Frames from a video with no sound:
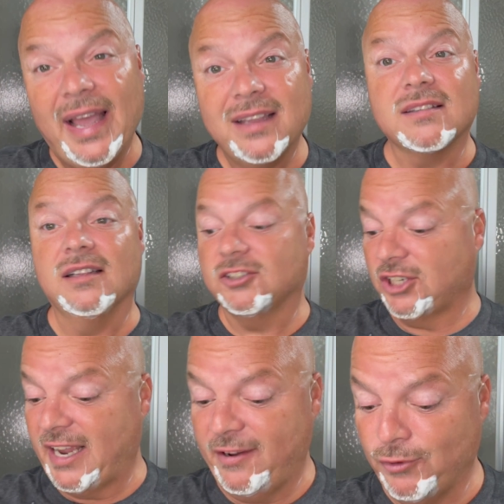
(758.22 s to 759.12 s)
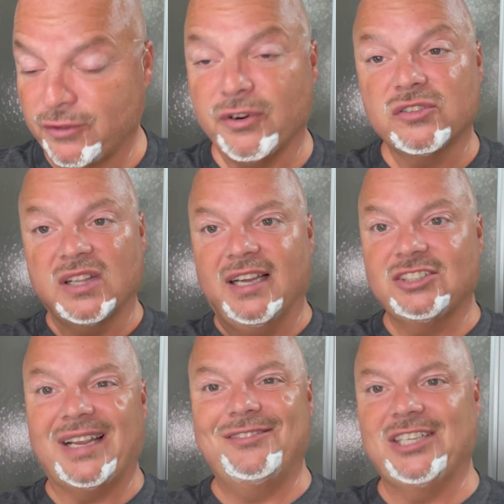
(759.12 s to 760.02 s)
excellent shave with First Line
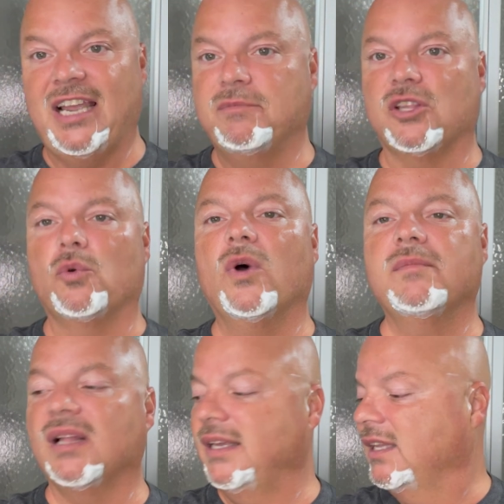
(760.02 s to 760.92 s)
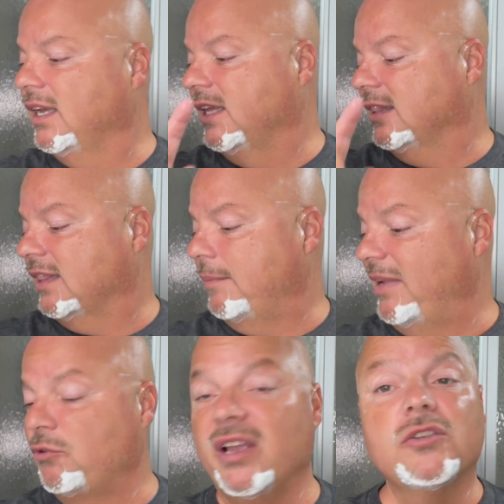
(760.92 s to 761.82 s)
Shave James and the One Blade. Let
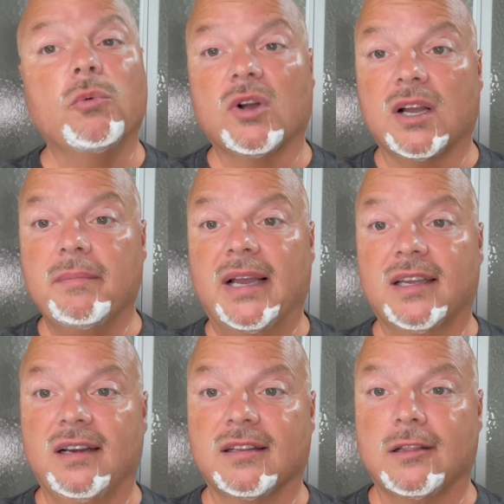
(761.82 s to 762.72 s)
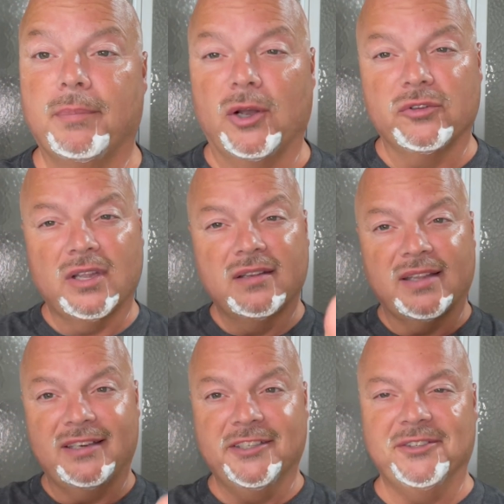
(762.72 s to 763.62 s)
me rinse, and we'll come back into the post.
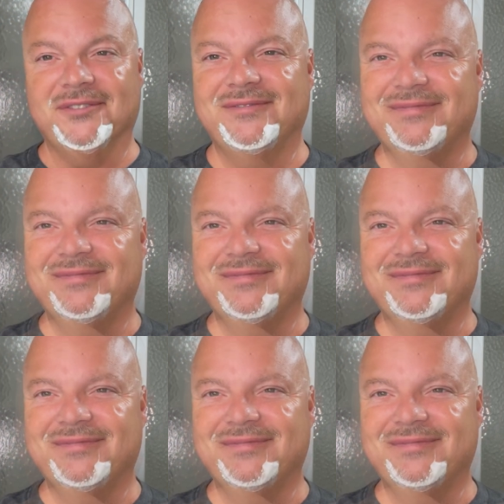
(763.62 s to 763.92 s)
Stay tuned.